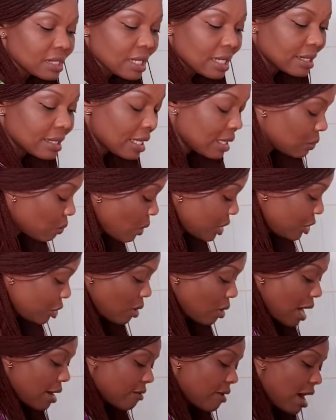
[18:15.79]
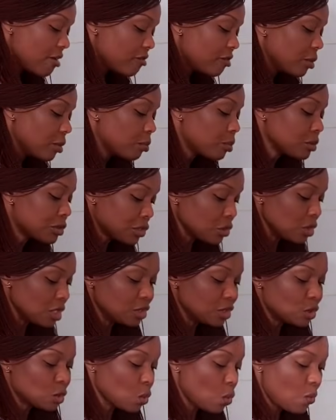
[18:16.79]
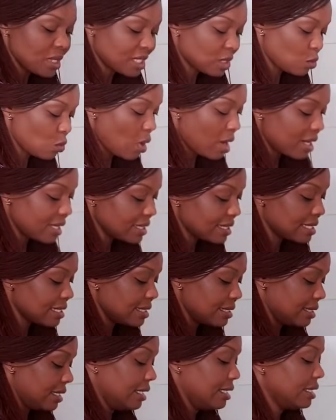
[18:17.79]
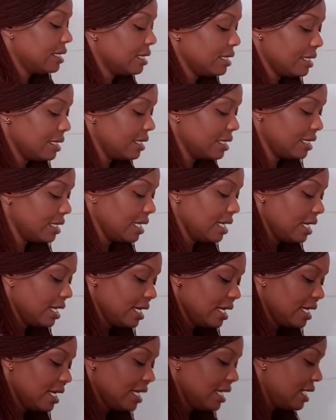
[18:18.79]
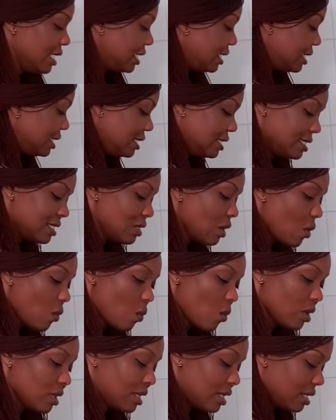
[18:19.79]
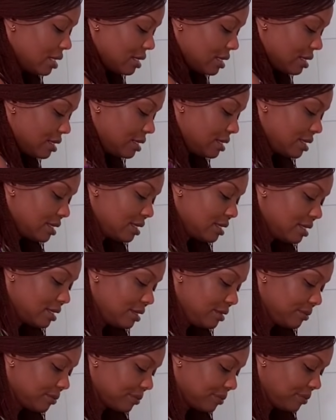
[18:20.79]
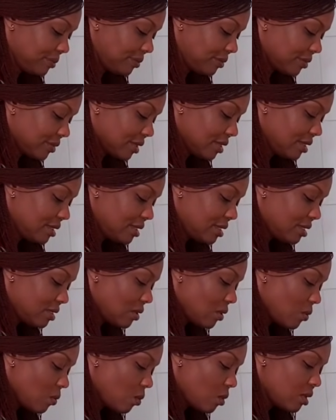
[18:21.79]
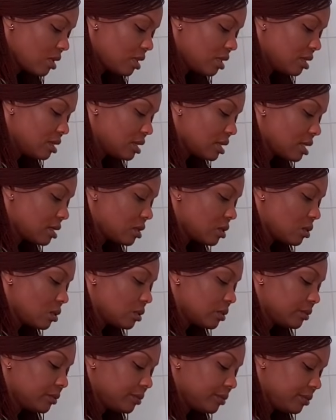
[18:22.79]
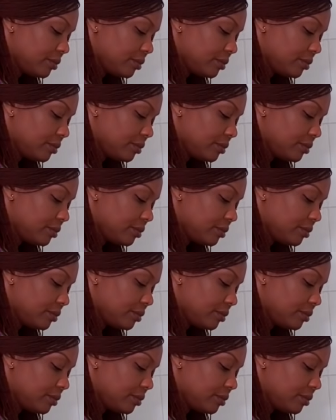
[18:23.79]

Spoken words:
and then when you arrive they put you in 2 weeks quarantine, it's not worth it, is it? It's not worth it at all.